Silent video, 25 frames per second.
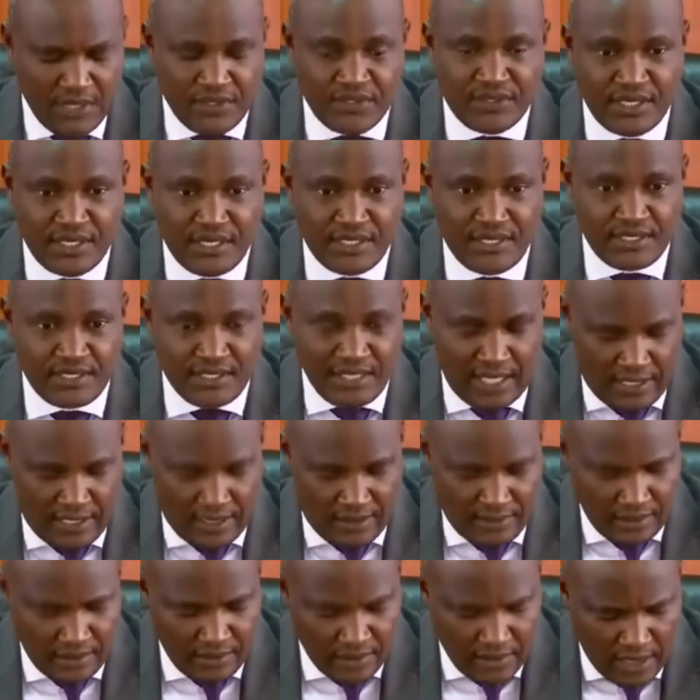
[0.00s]
Since
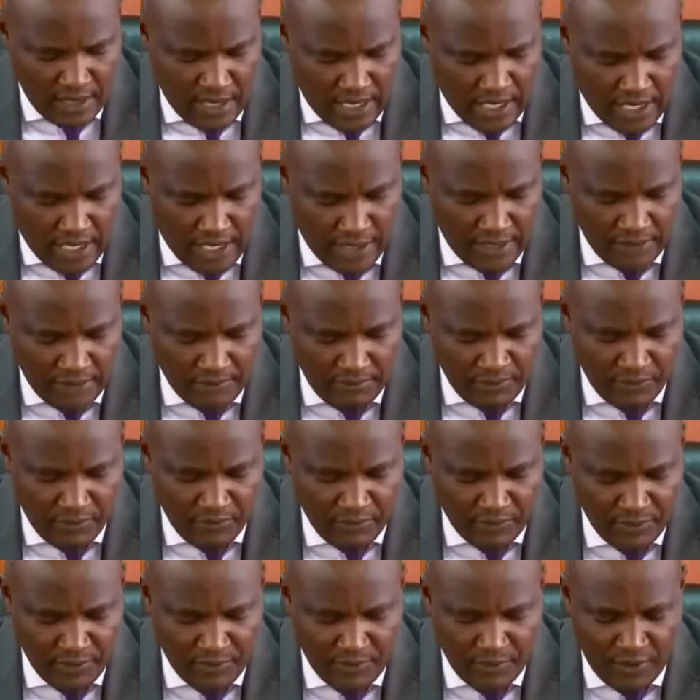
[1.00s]
then, a number
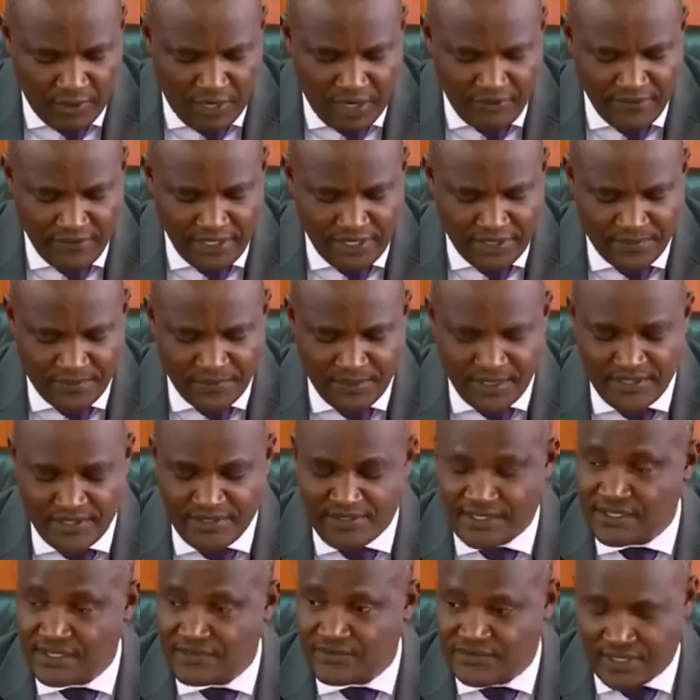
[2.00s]
of people have
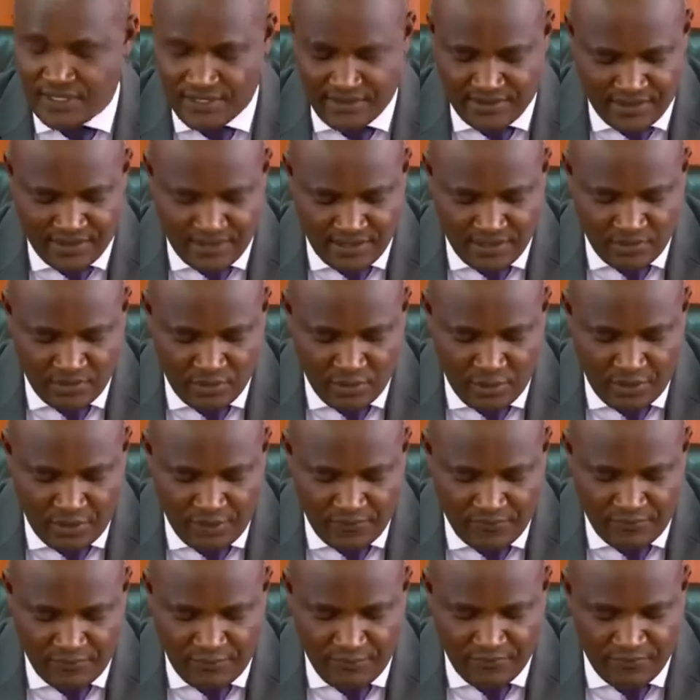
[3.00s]
expressed interest in
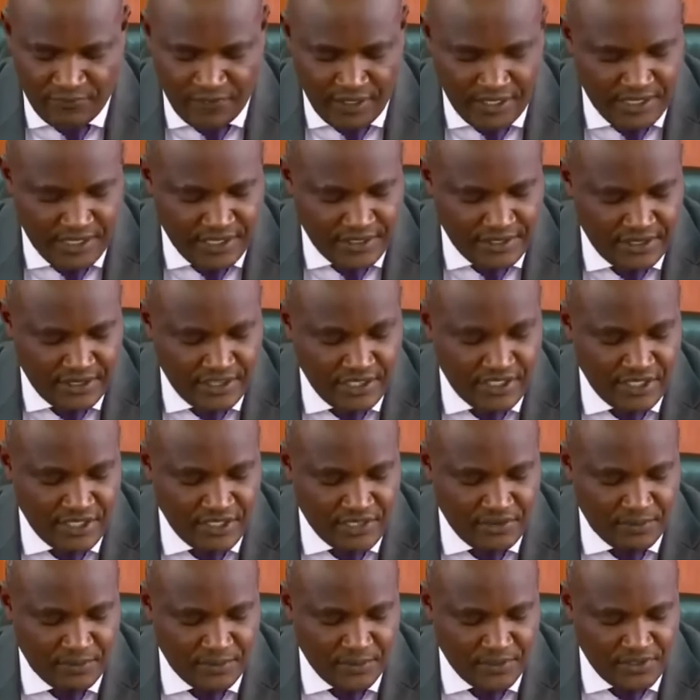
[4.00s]
going for various
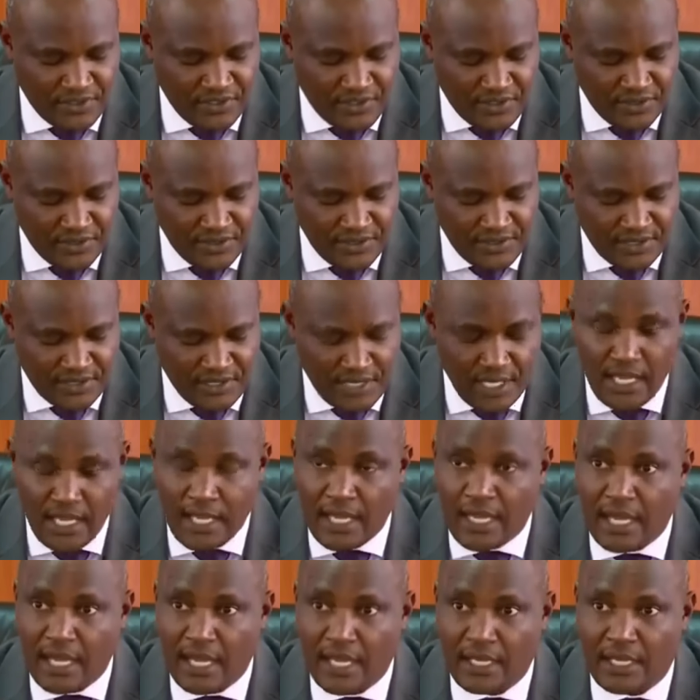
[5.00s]
leadership positions,
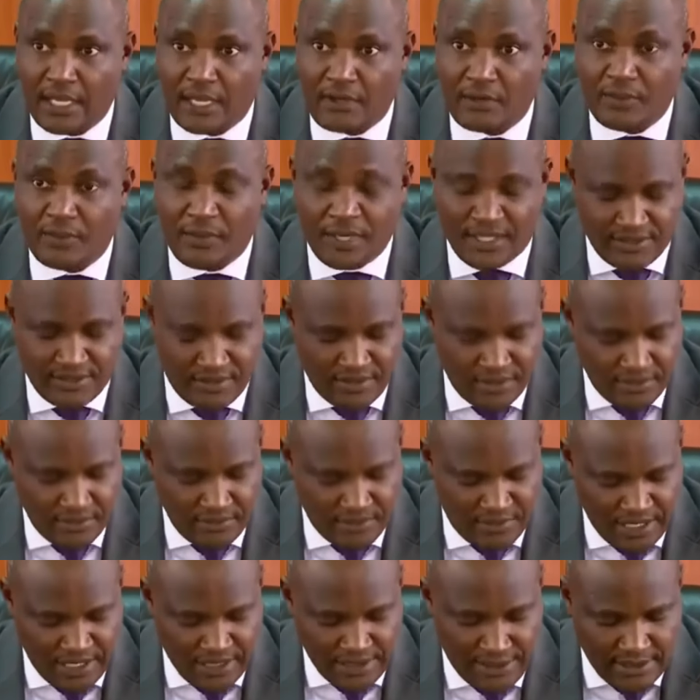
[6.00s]
and a robust
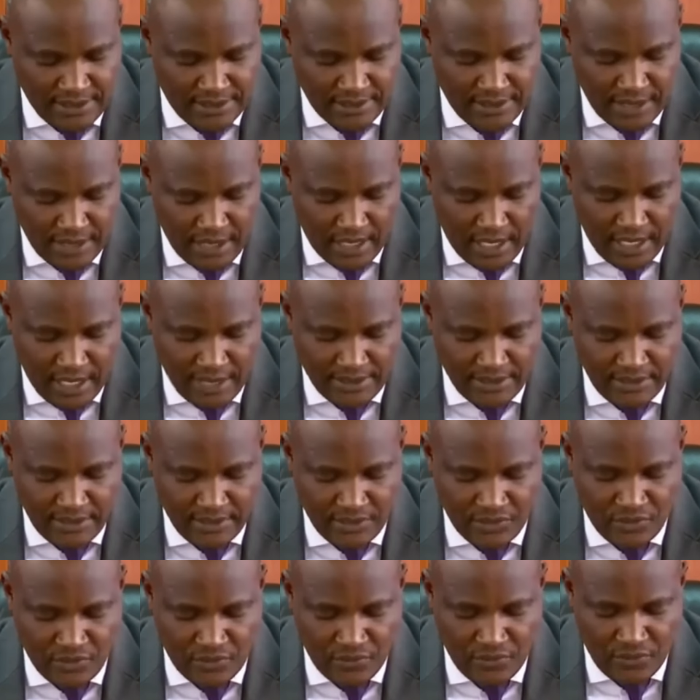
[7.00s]
debate has
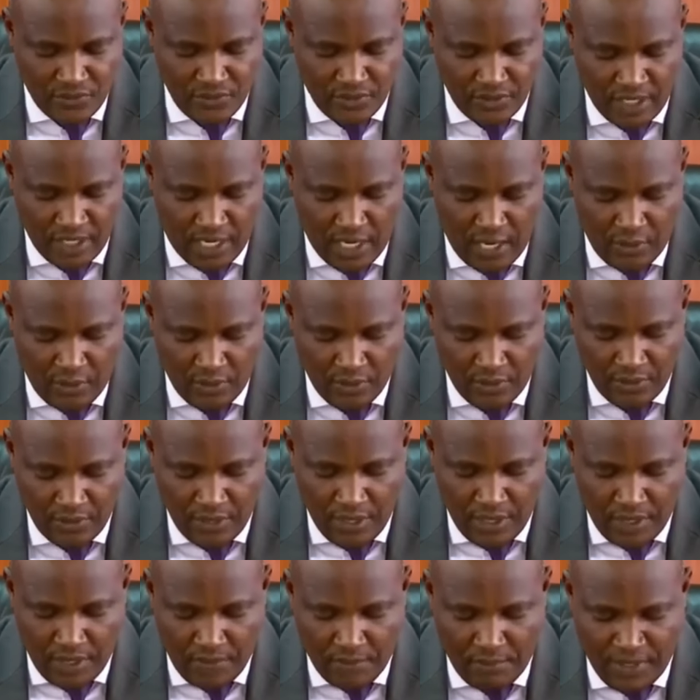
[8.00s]
ensued on how
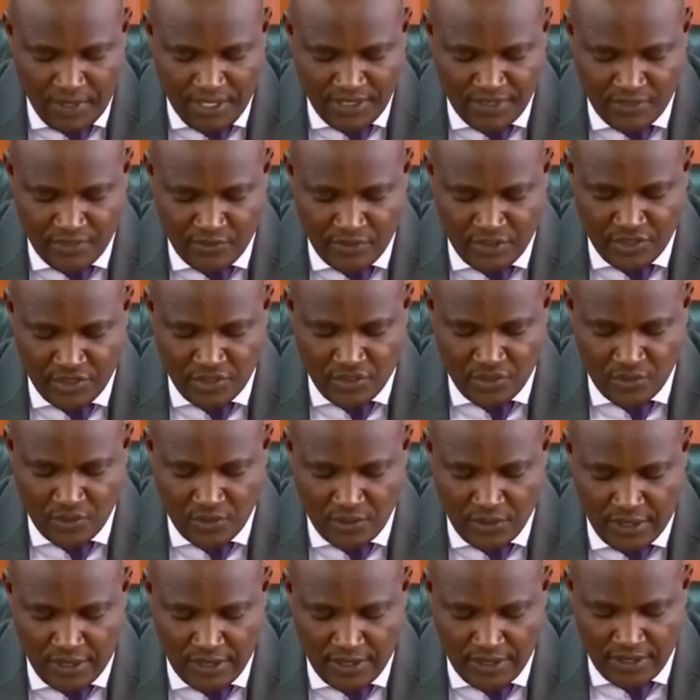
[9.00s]
best to
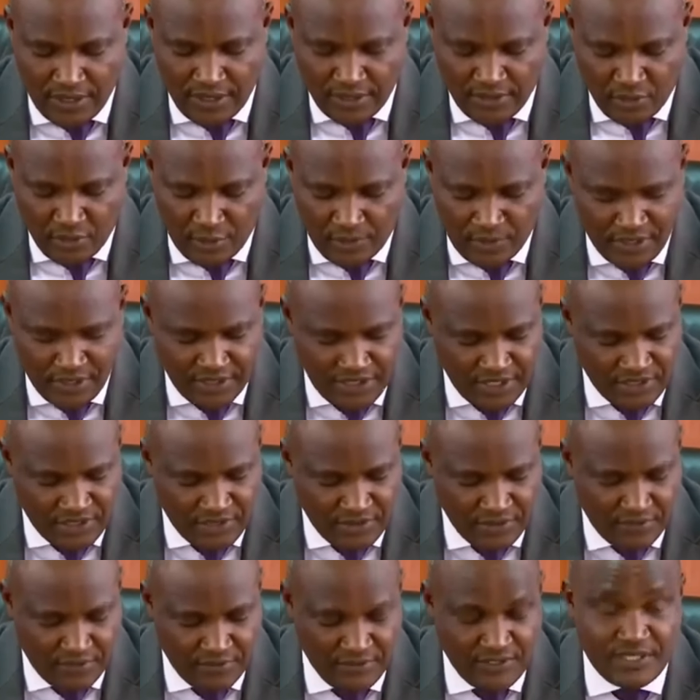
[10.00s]
ensure that the top
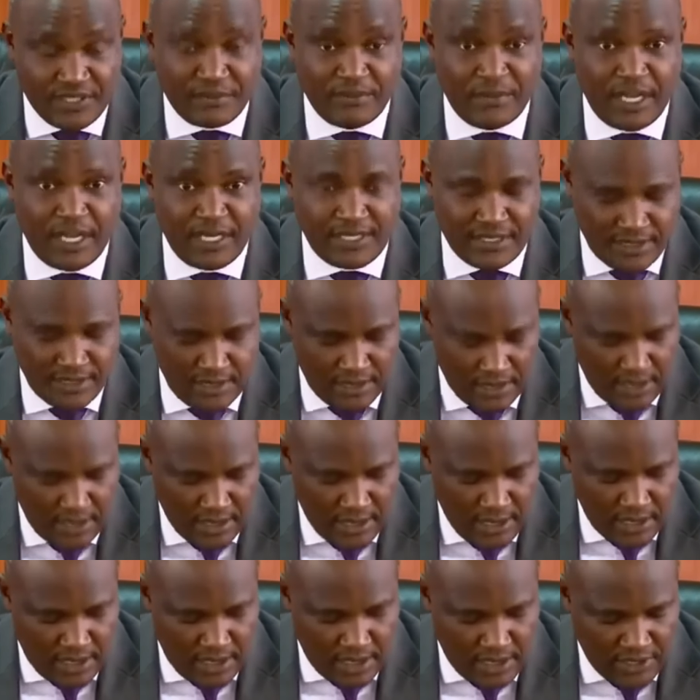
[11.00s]
leadership of this party
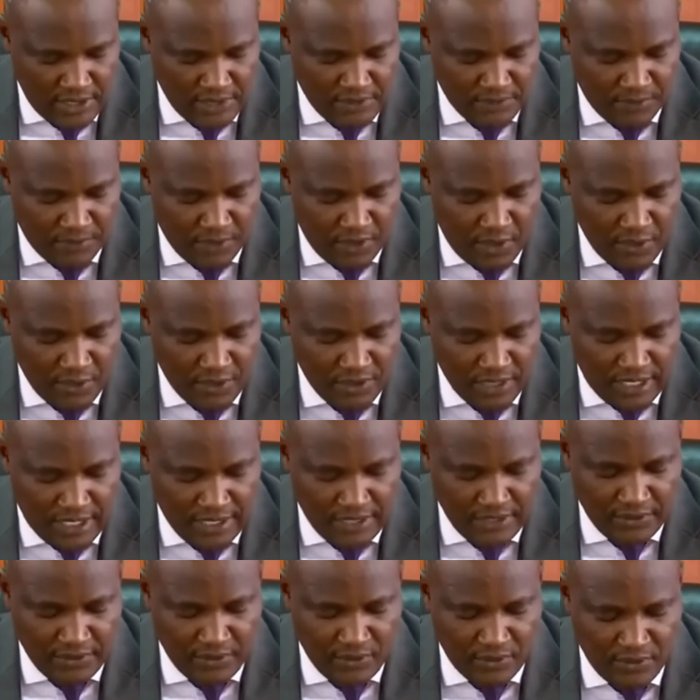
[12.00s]
is broad
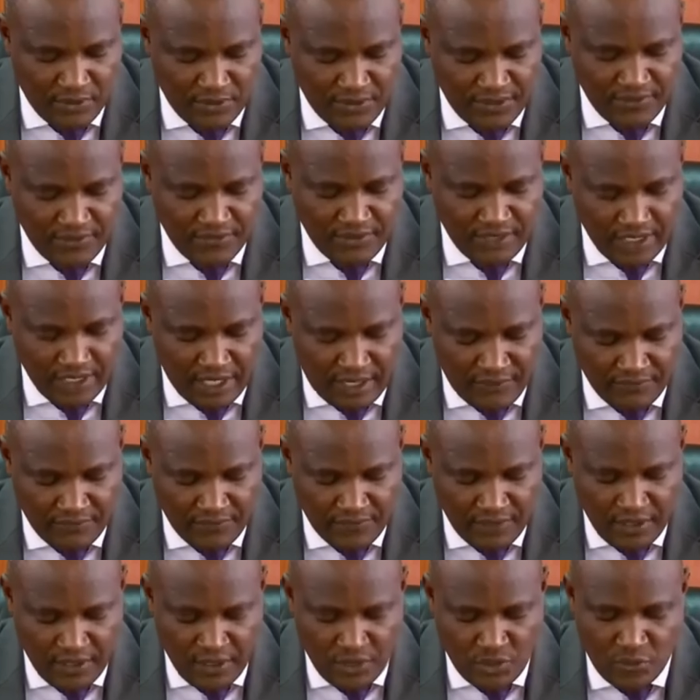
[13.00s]
and inclusive
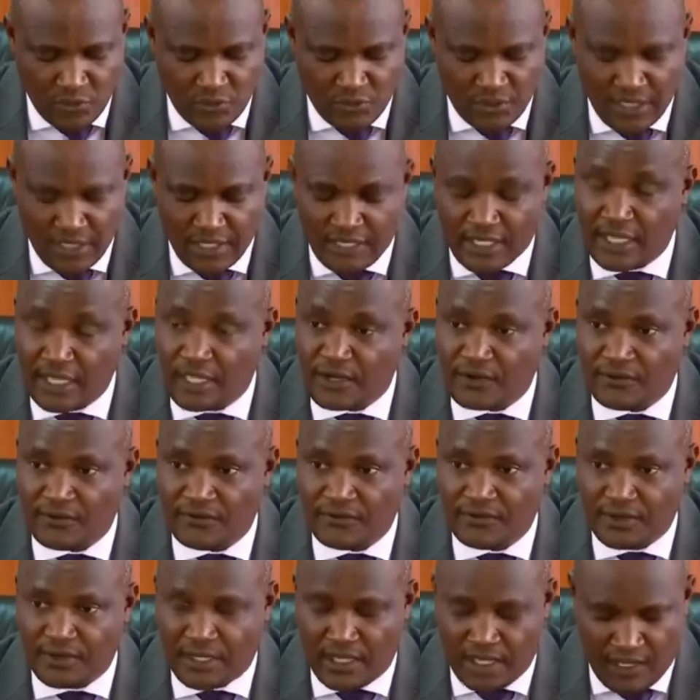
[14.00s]
enough to take care
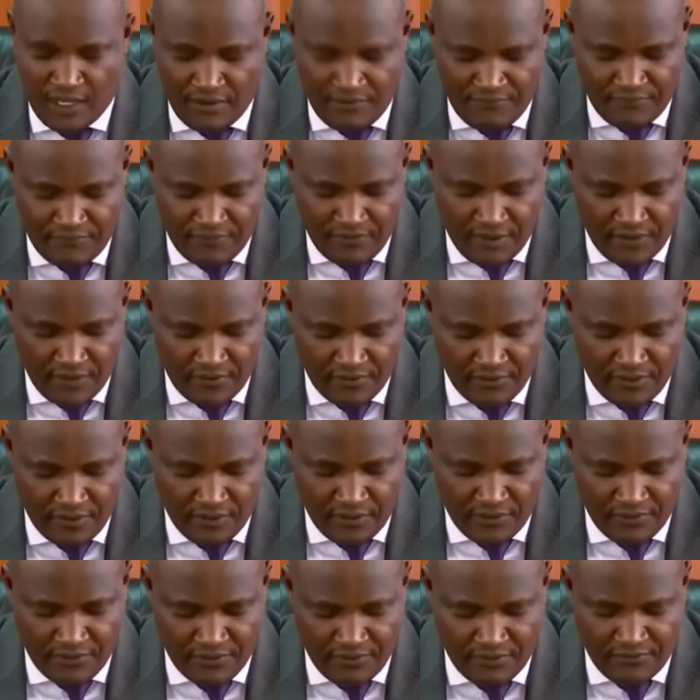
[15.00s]
of
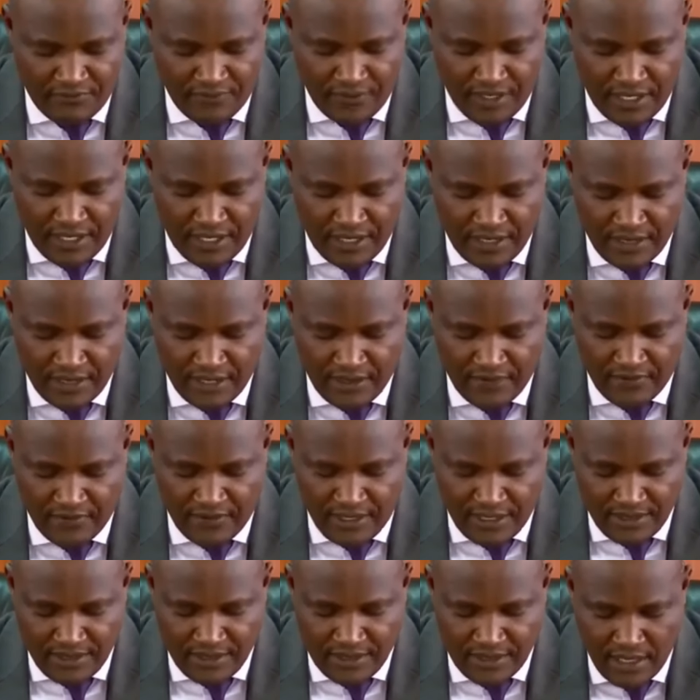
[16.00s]
the very
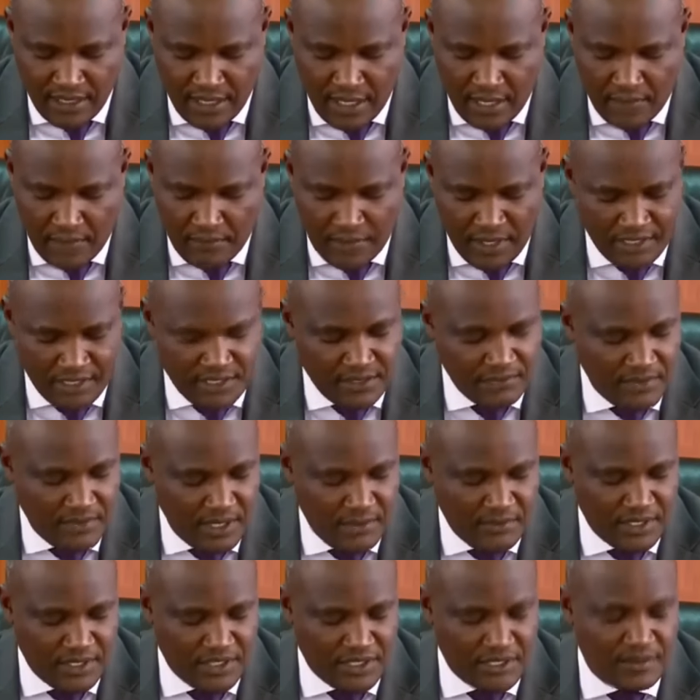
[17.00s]
diverse party
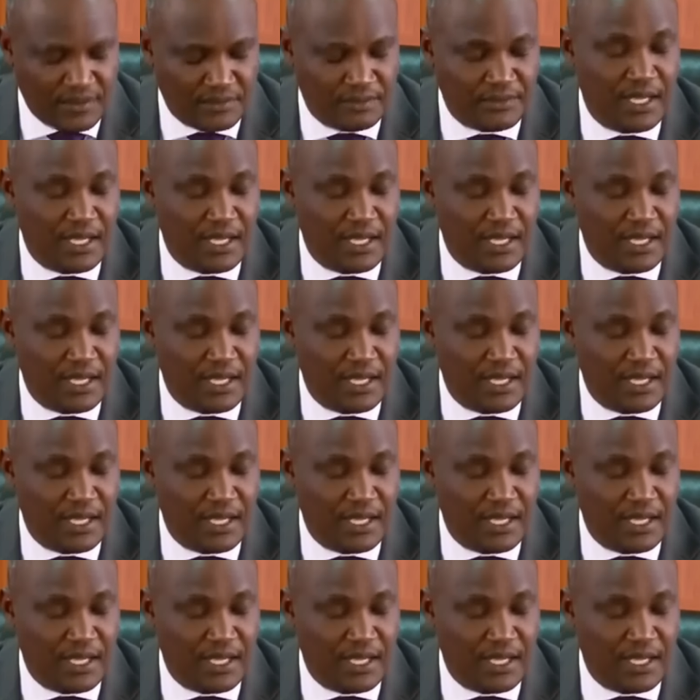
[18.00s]
membership